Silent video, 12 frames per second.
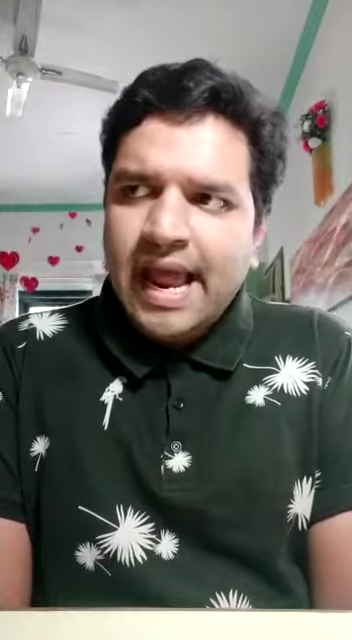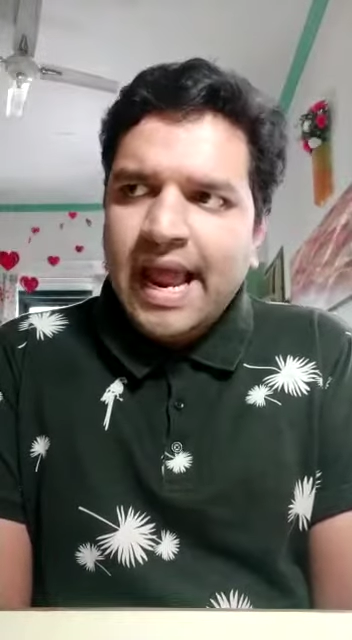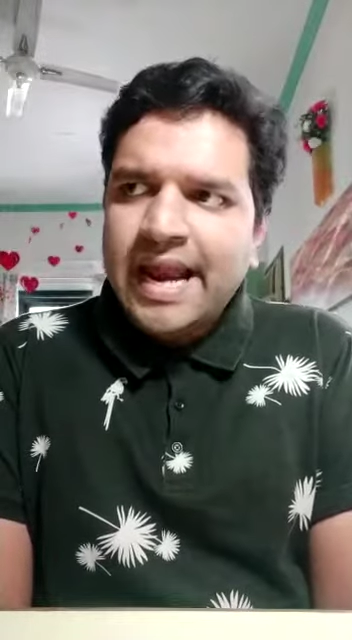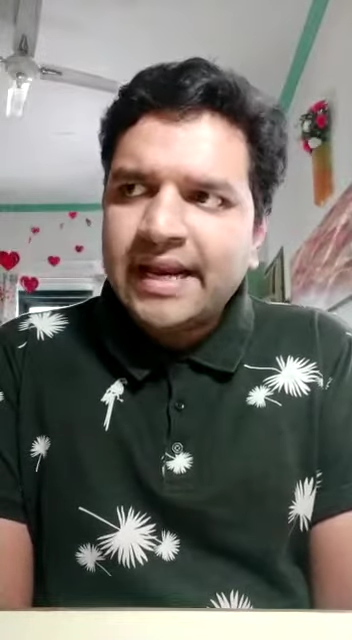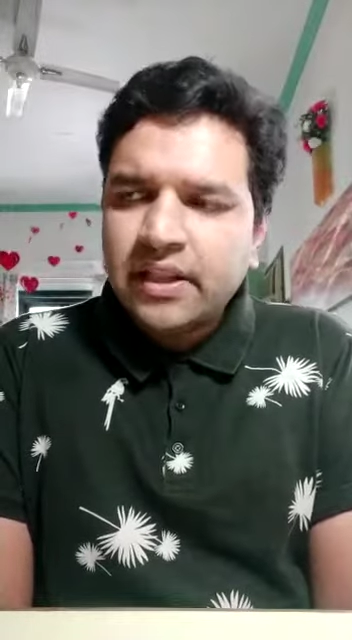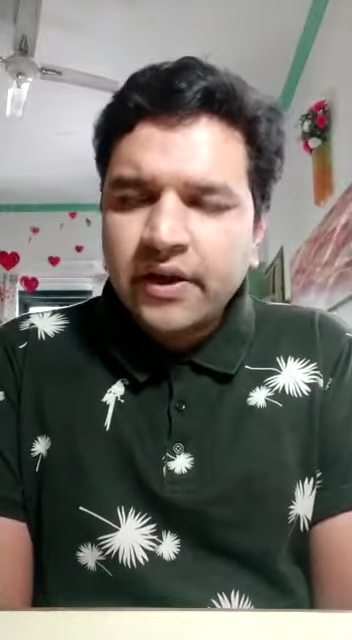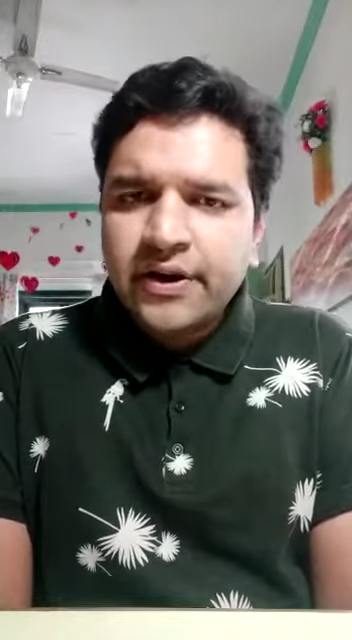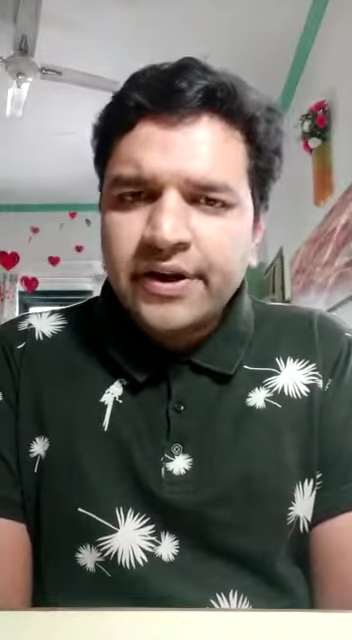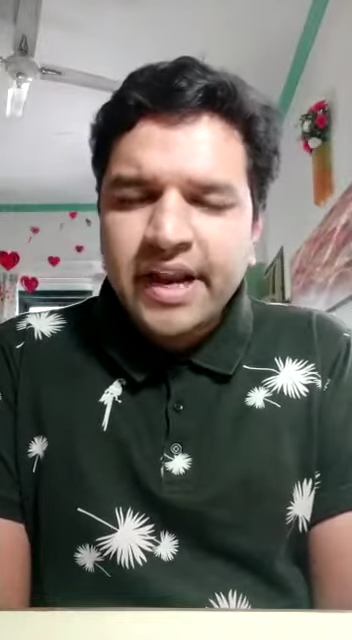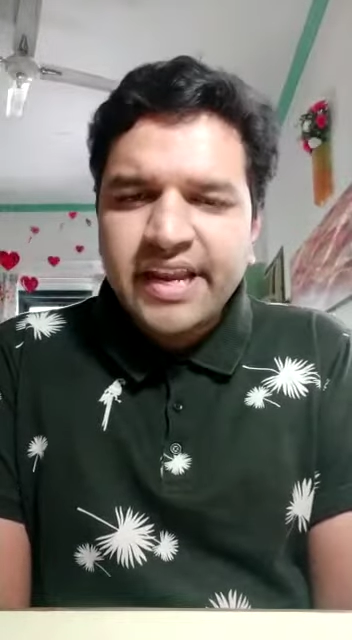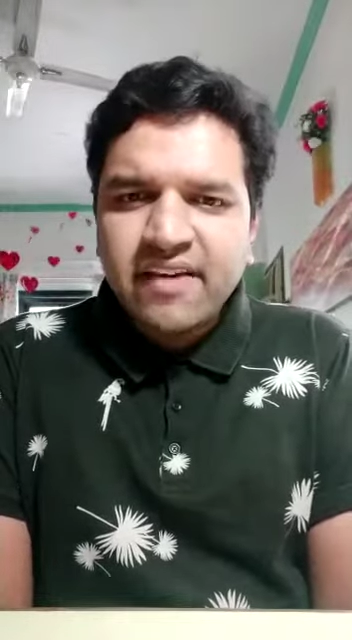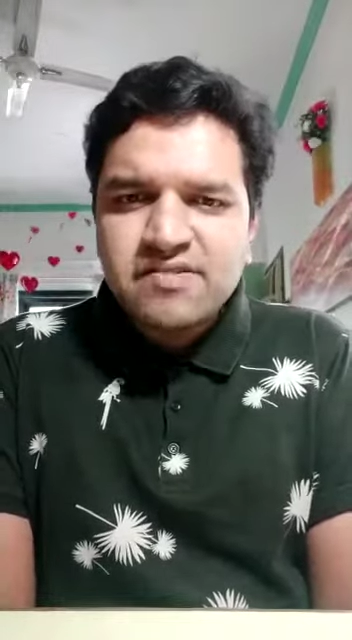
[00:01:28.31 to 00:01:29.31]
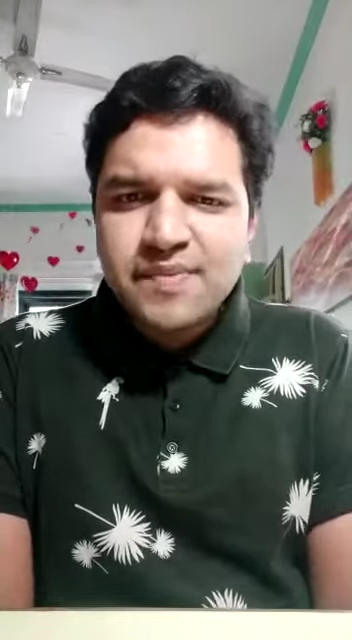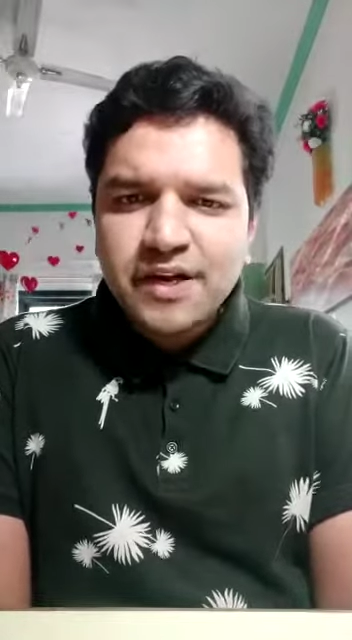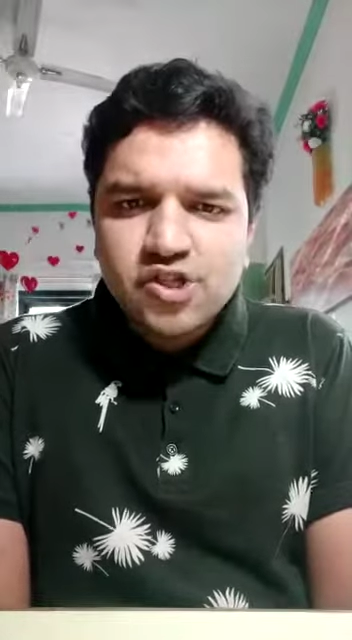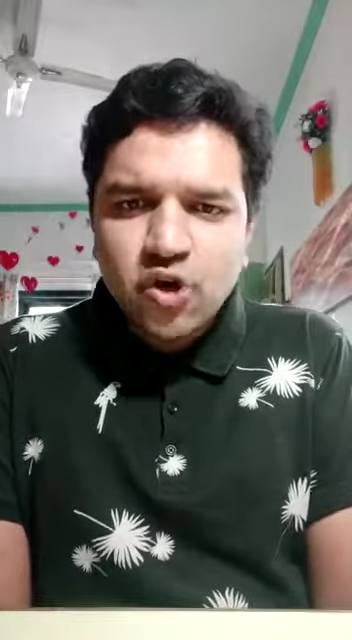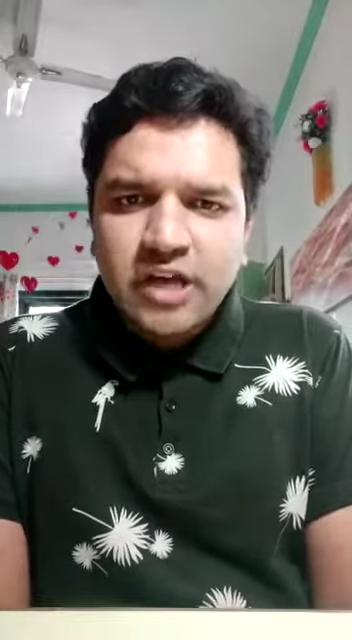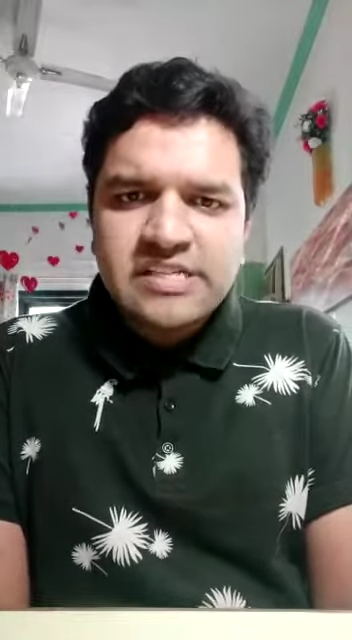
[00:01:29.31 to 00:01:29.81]
And third, it gives me
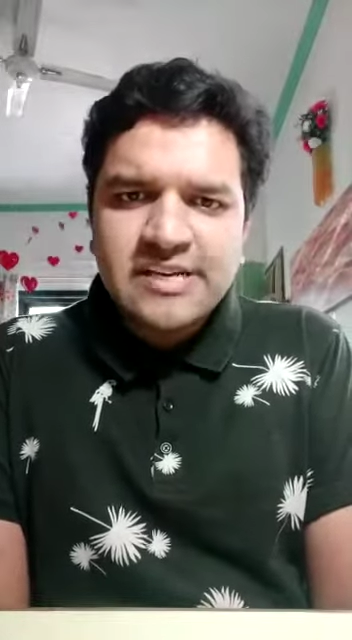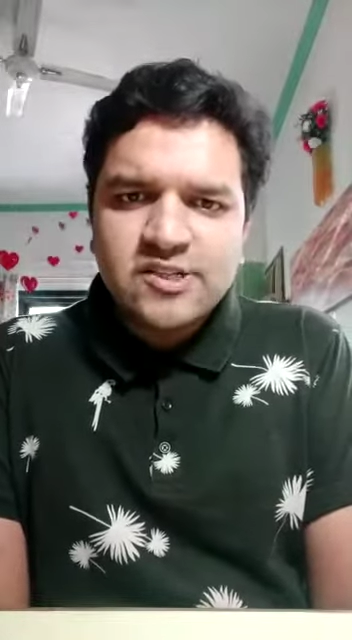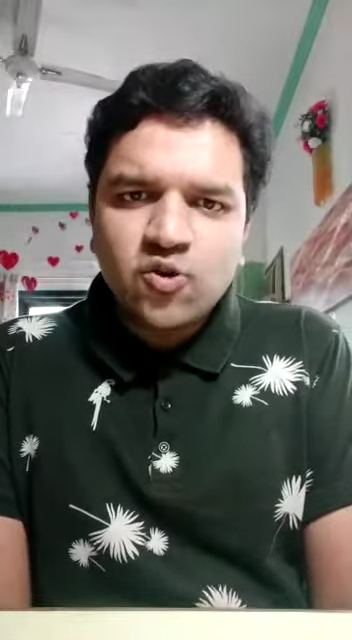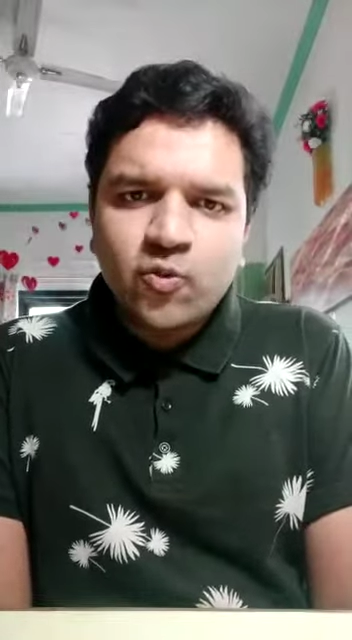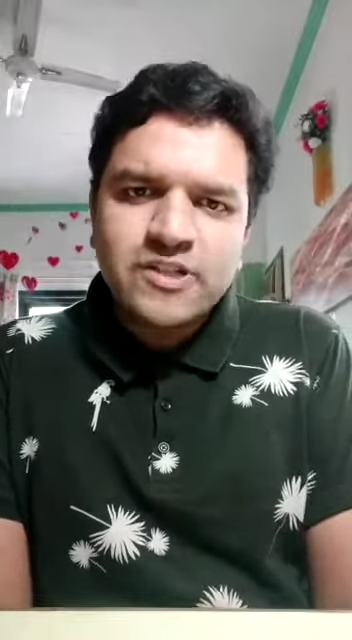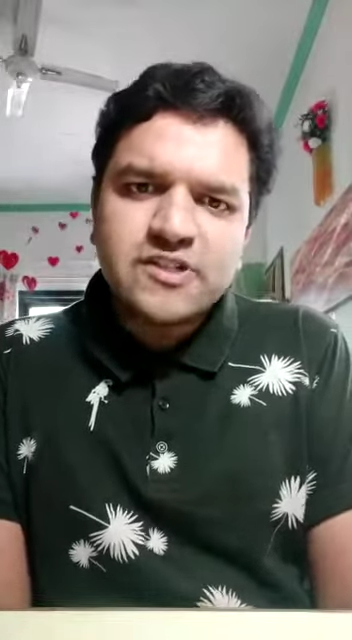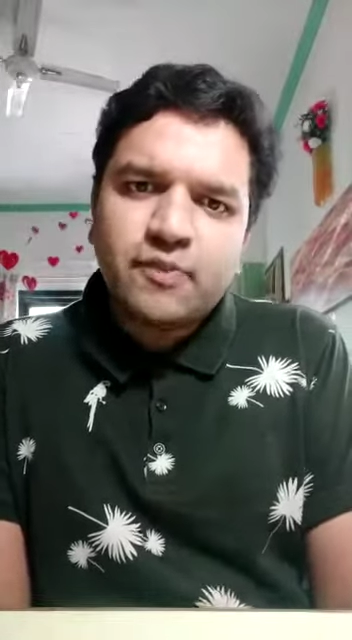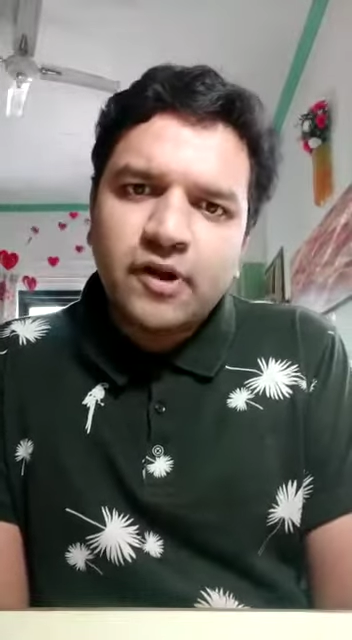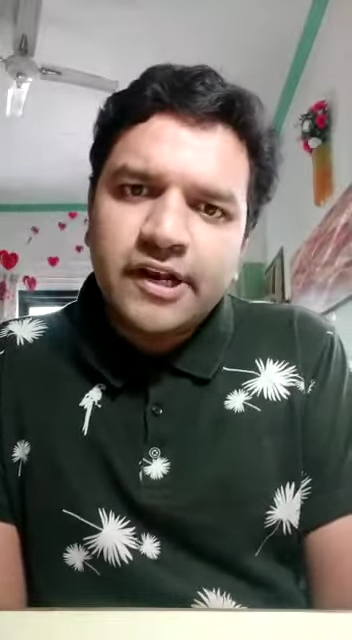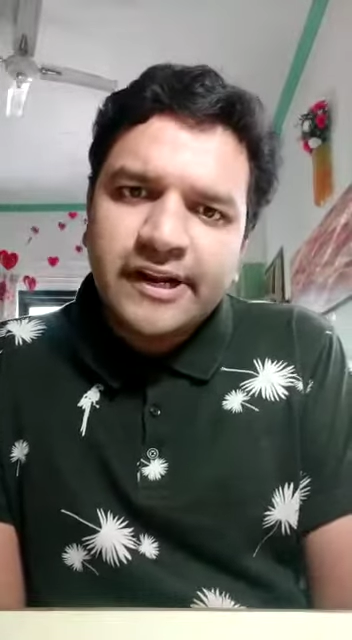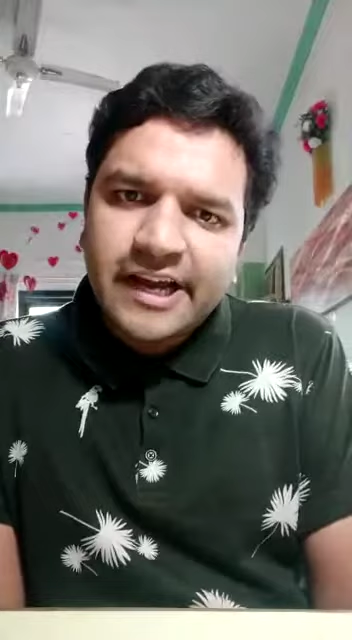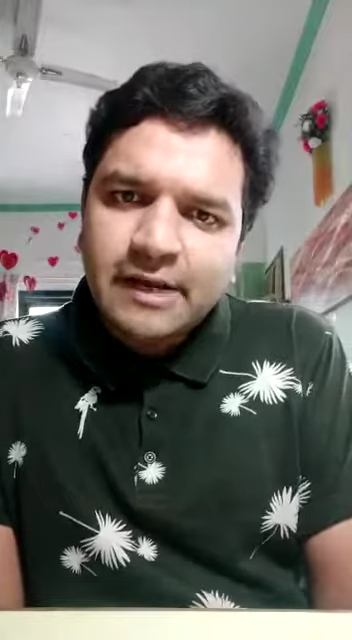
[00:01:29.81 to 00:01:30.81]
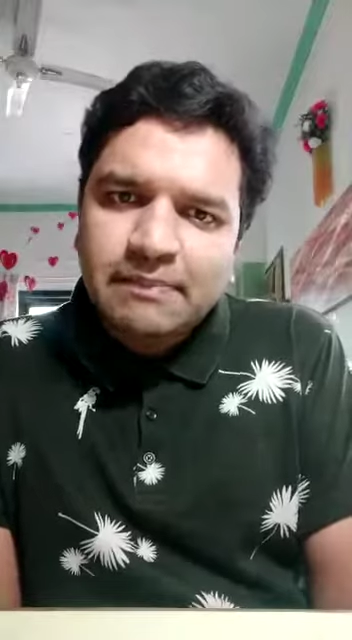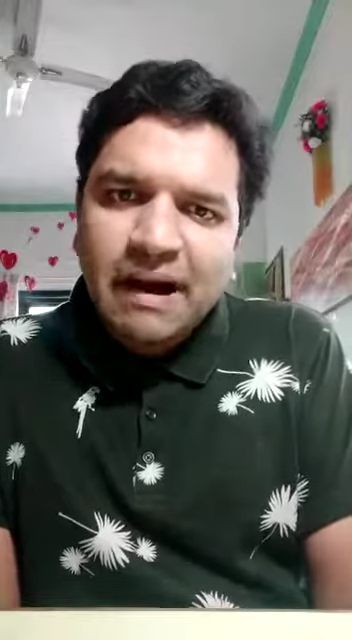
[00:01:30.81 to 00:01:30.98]
a choice as to which political